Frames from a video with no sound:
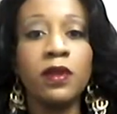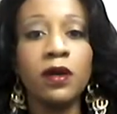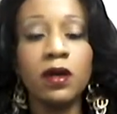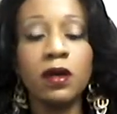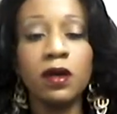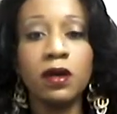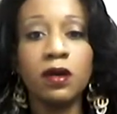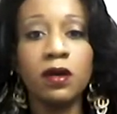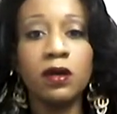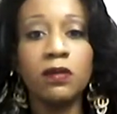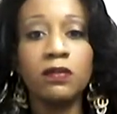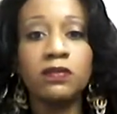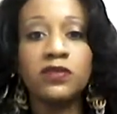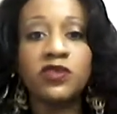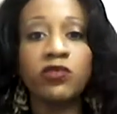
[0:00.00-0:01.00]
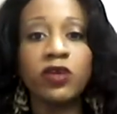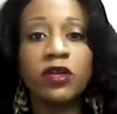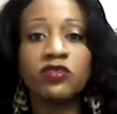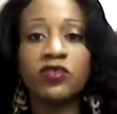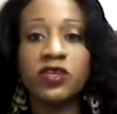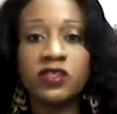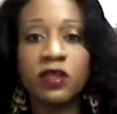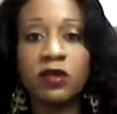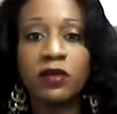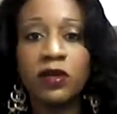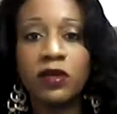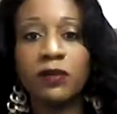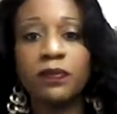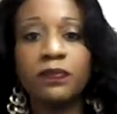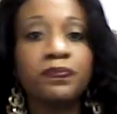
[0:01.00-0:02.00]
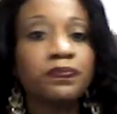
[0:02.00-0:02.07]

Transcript: uh, um, sweater dress. Oh yeah,